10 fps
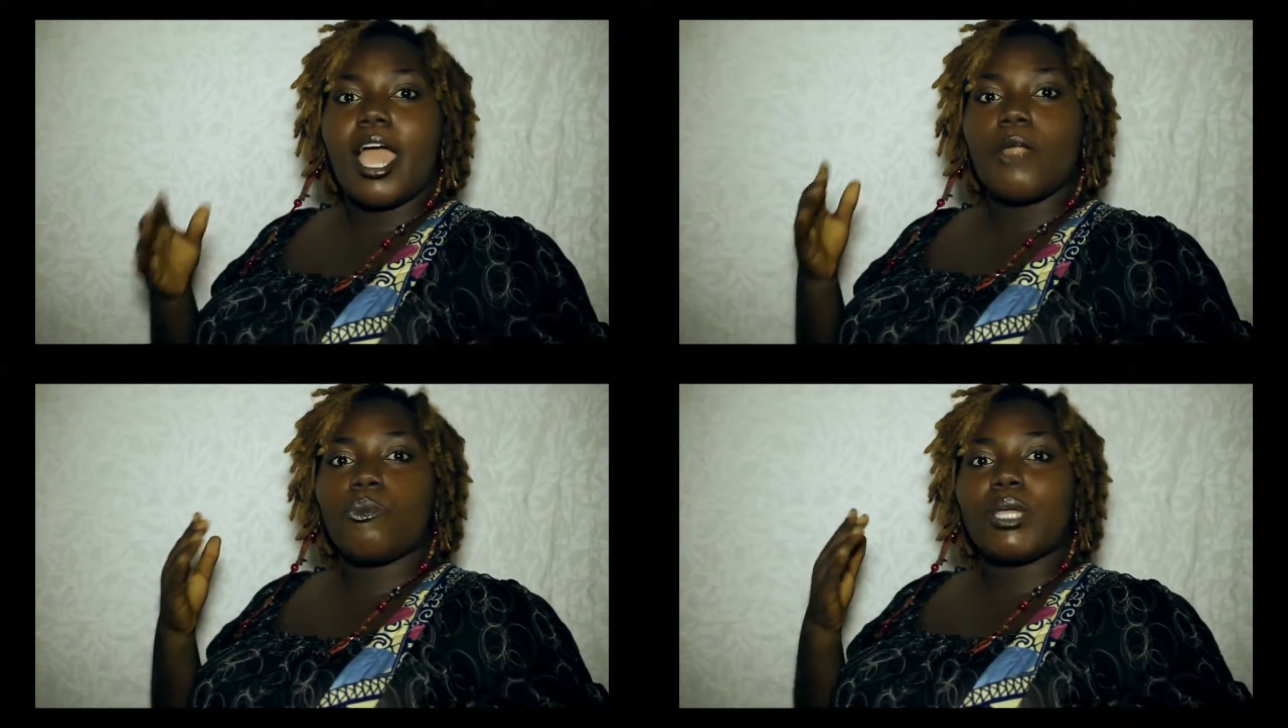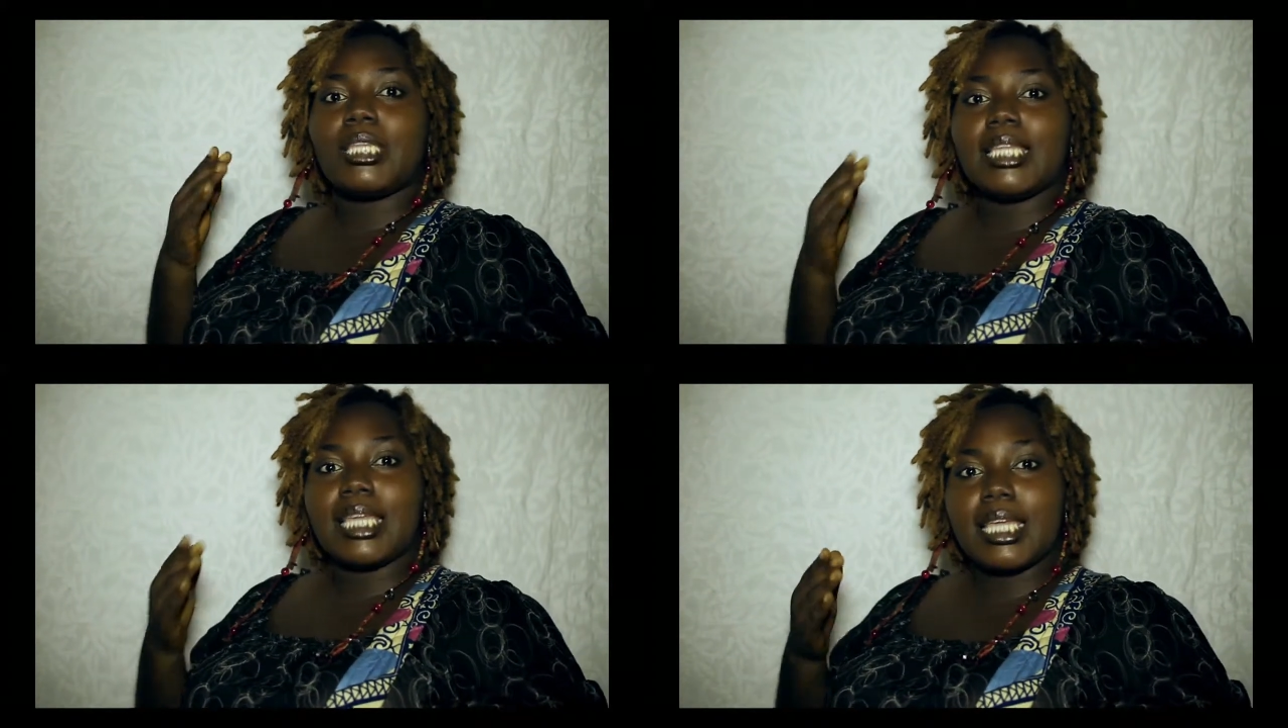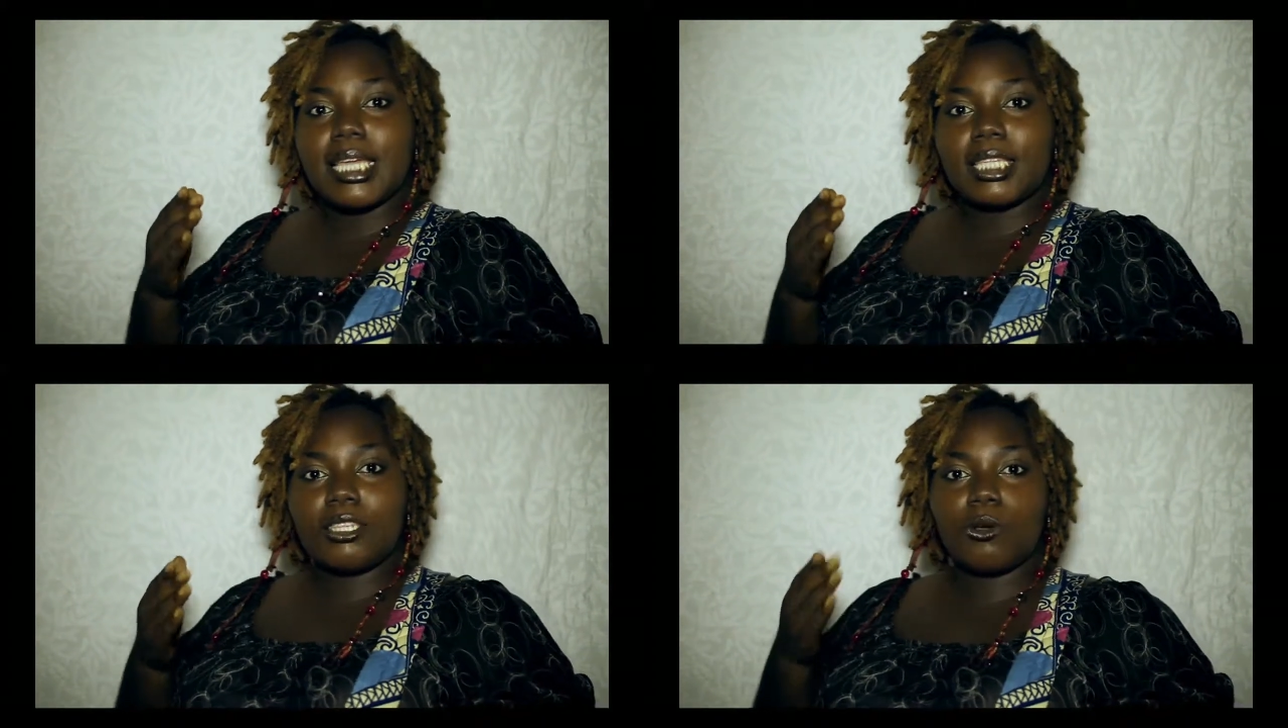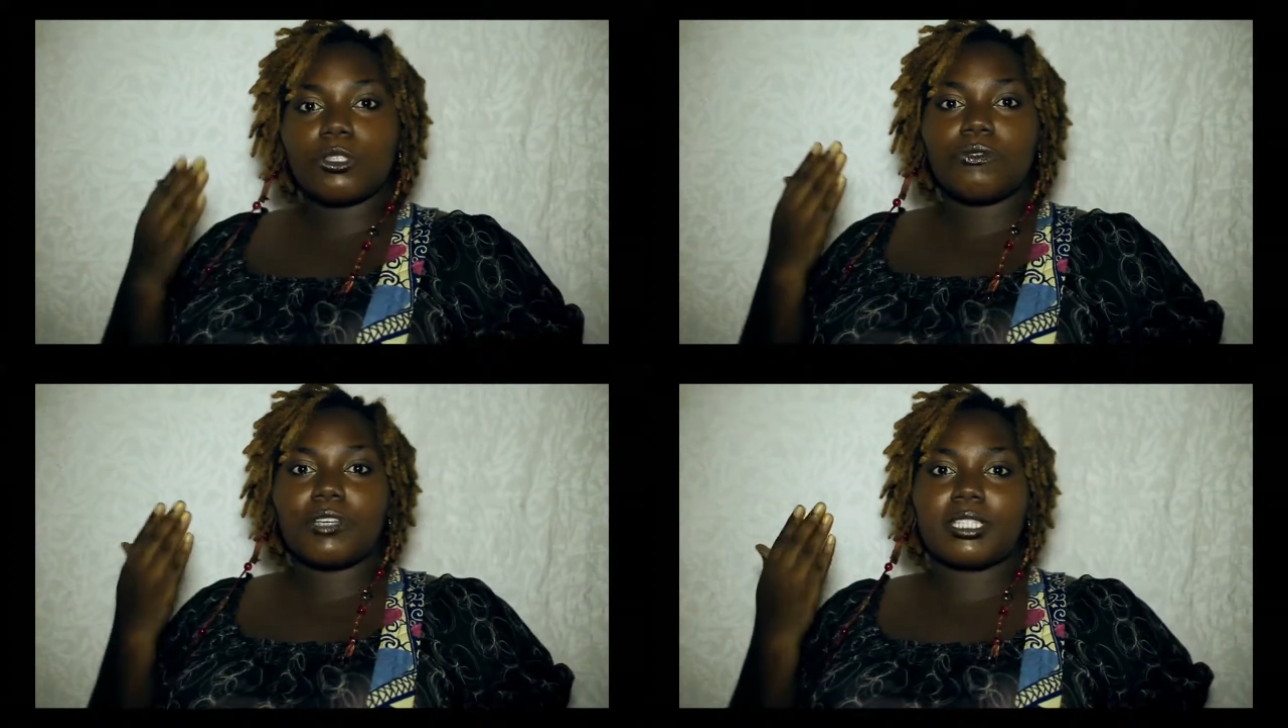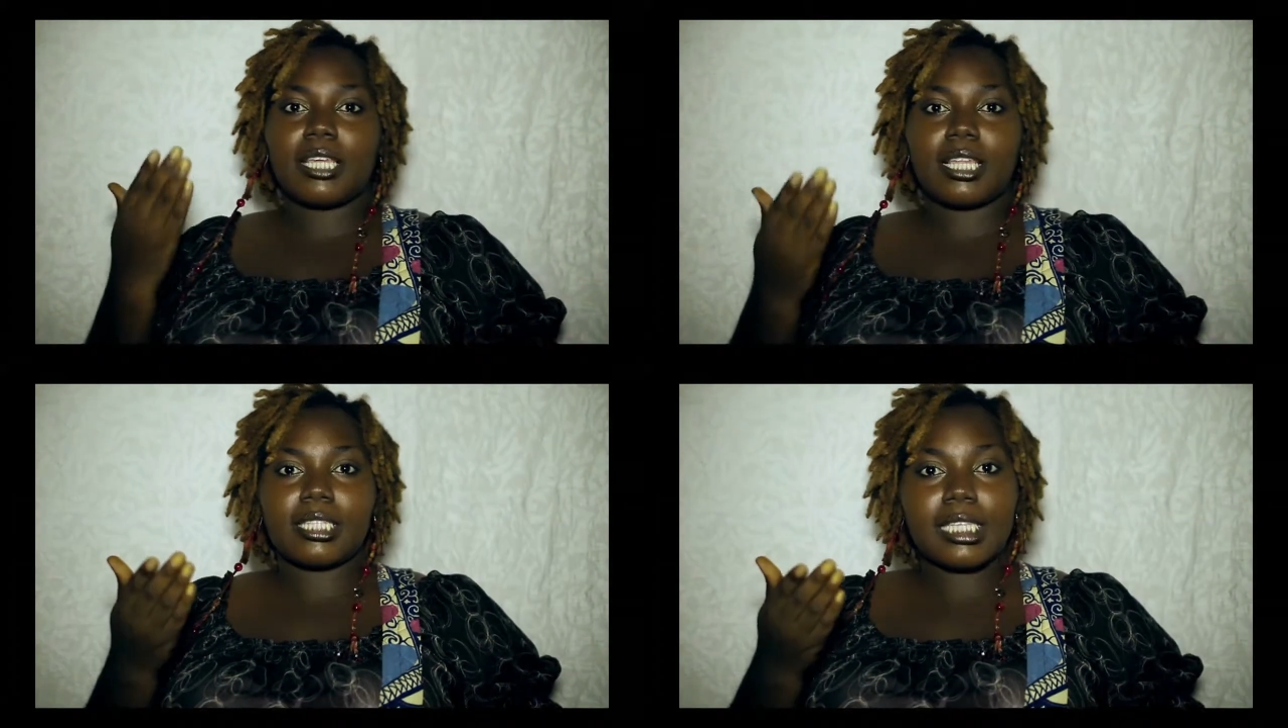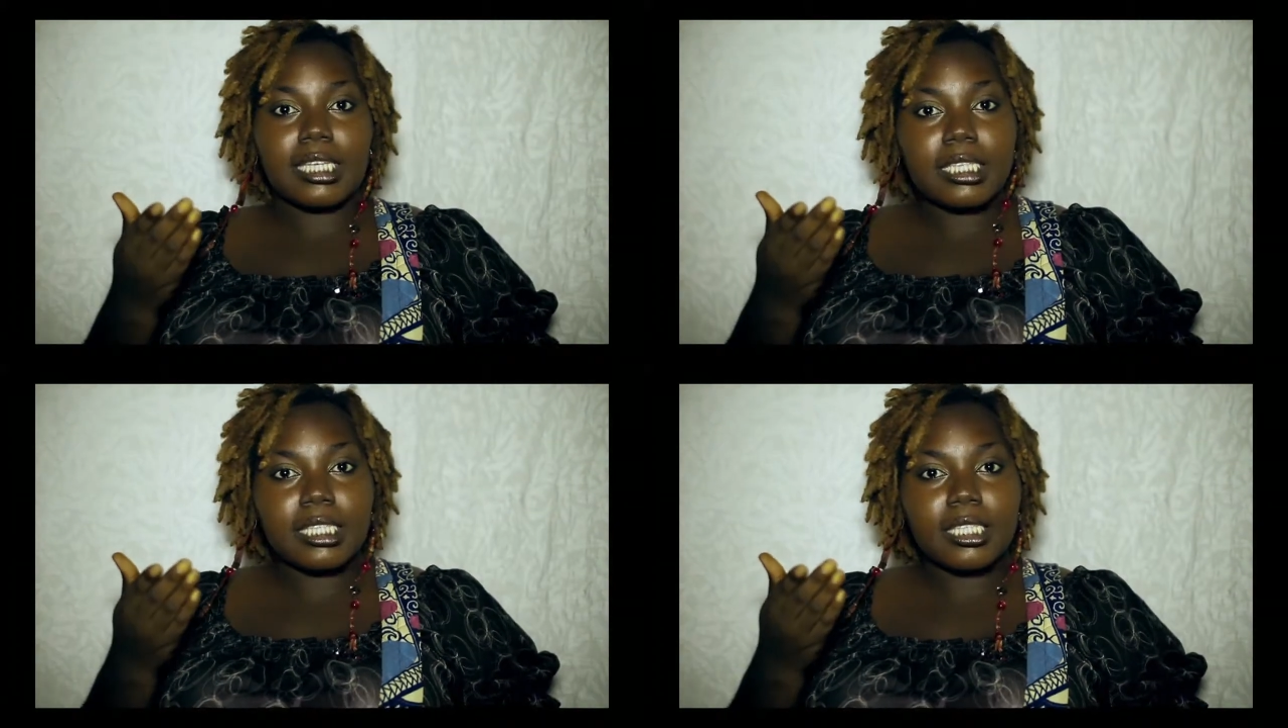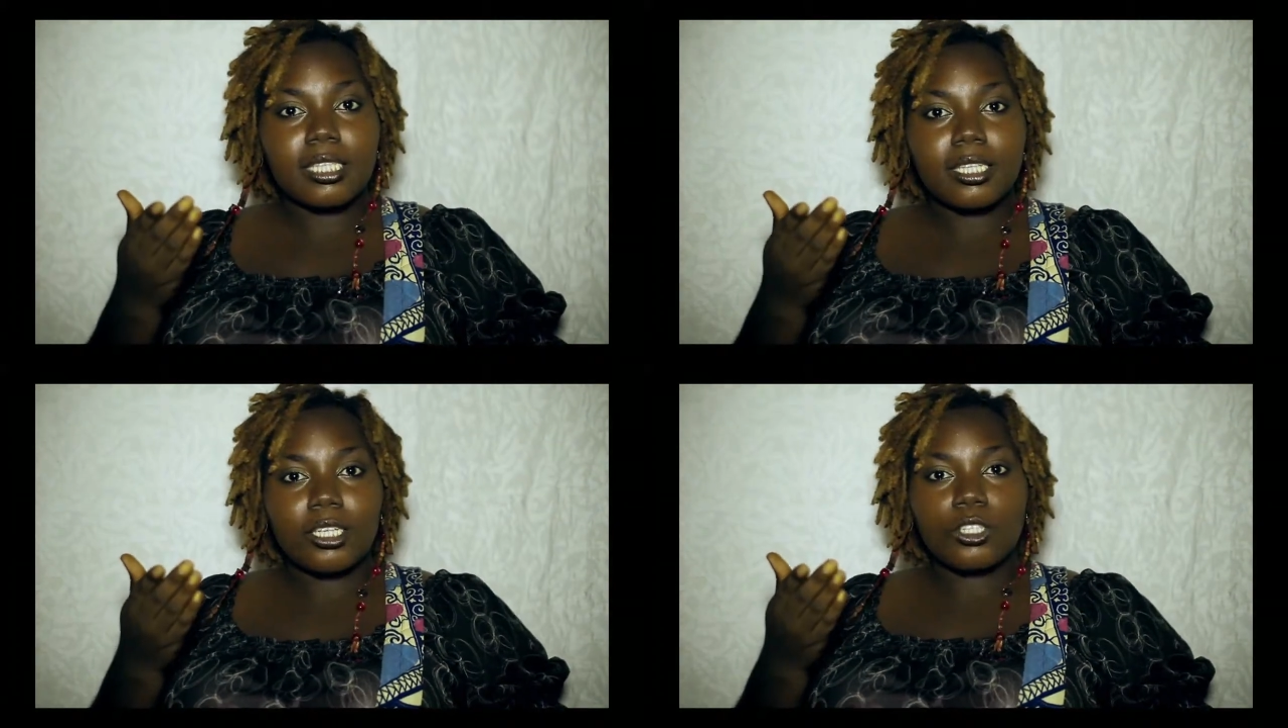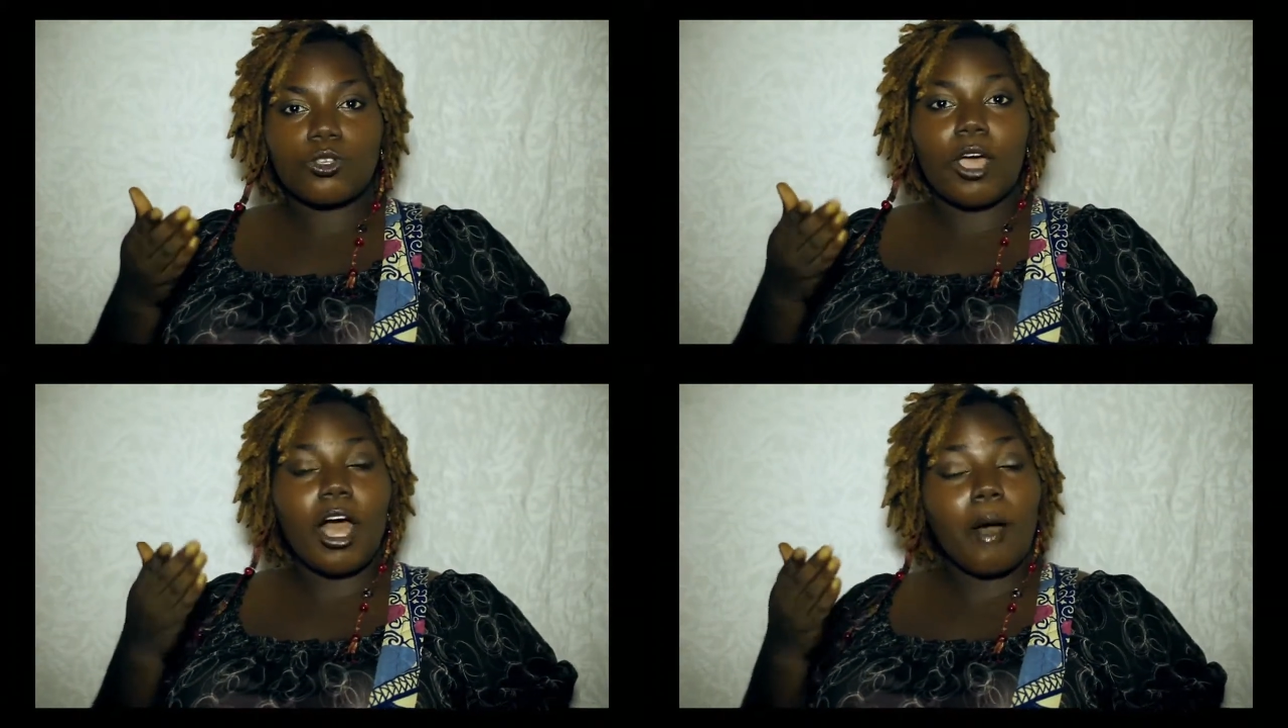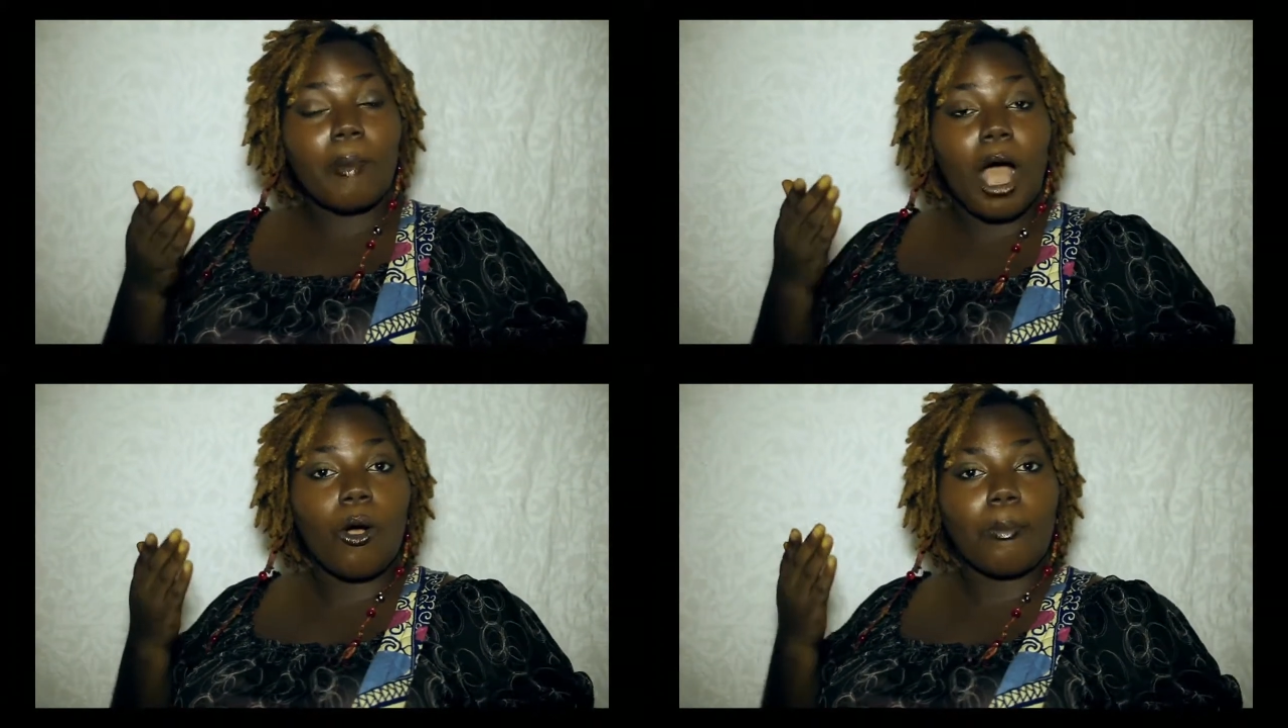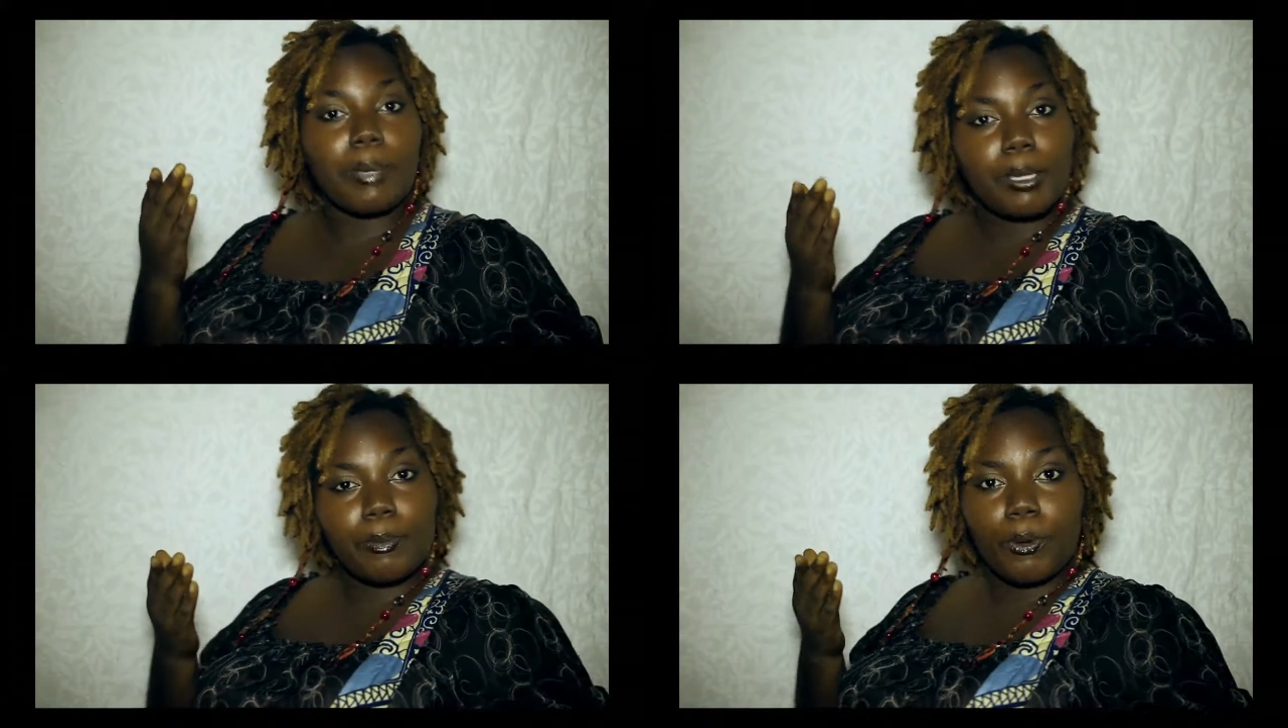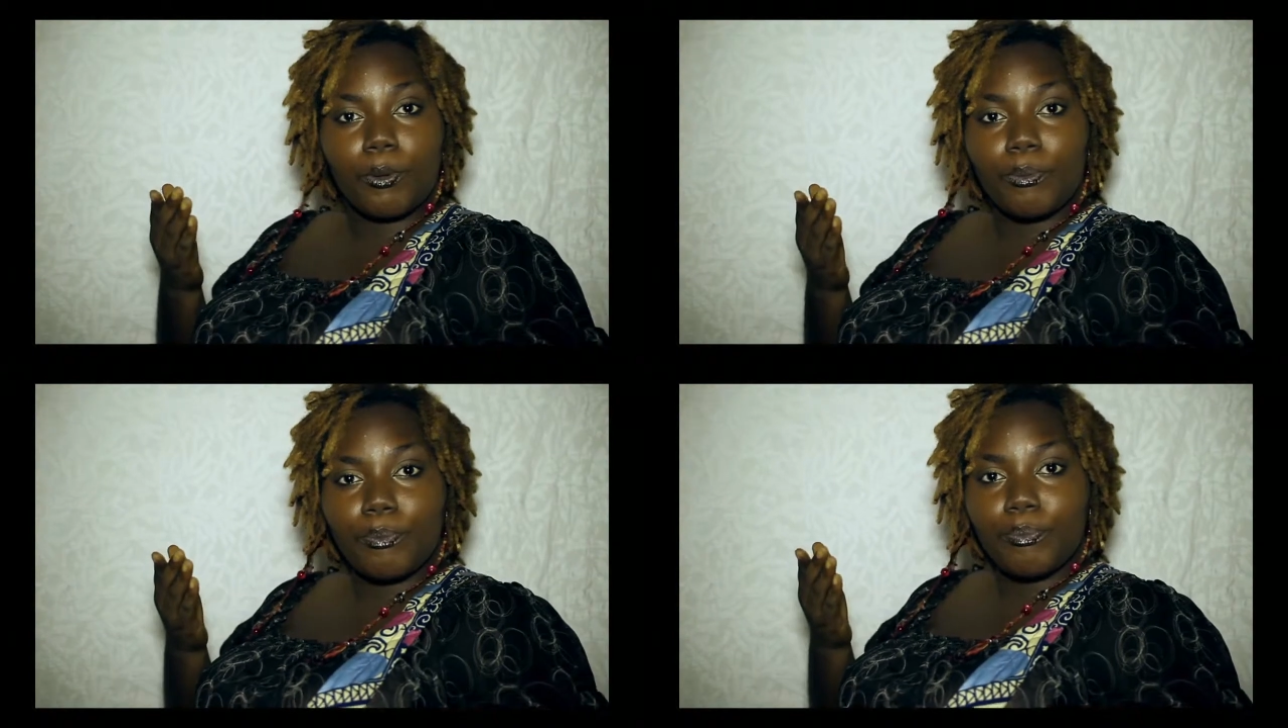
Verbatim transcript: and we need those facilities to help our people.